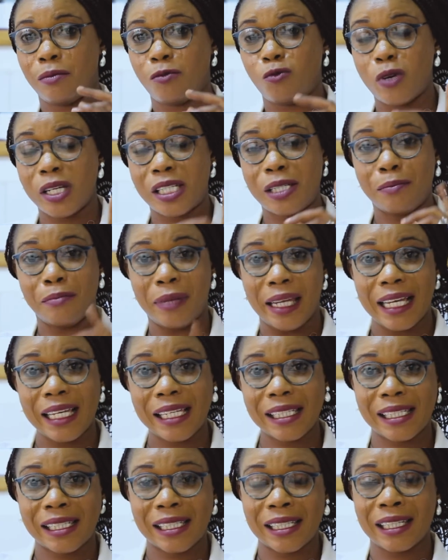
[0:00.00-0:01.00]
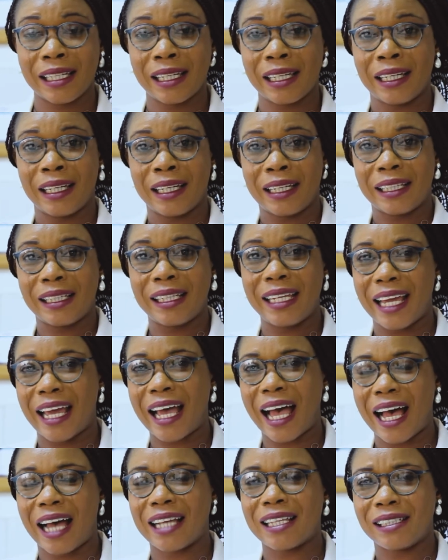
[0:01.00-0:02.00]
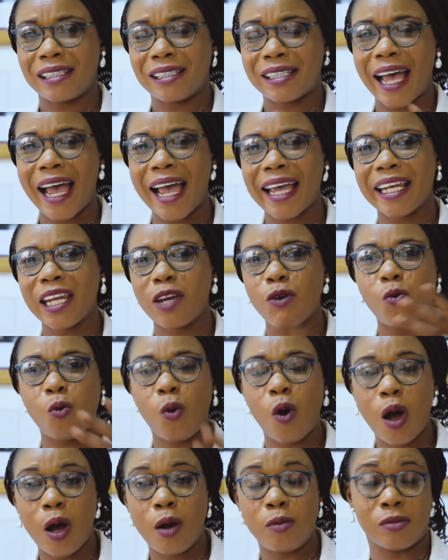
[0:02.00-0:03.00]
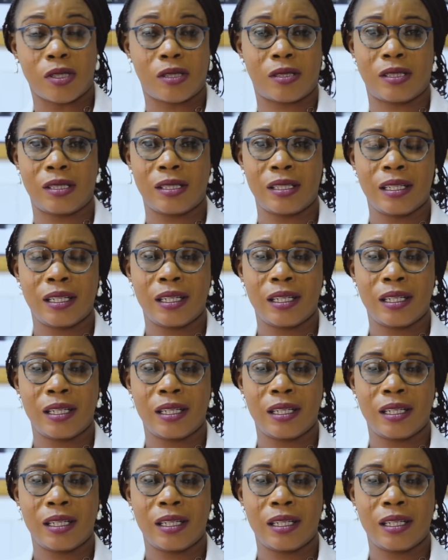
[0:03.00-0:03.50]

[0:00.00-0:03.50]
which means they are tiny worms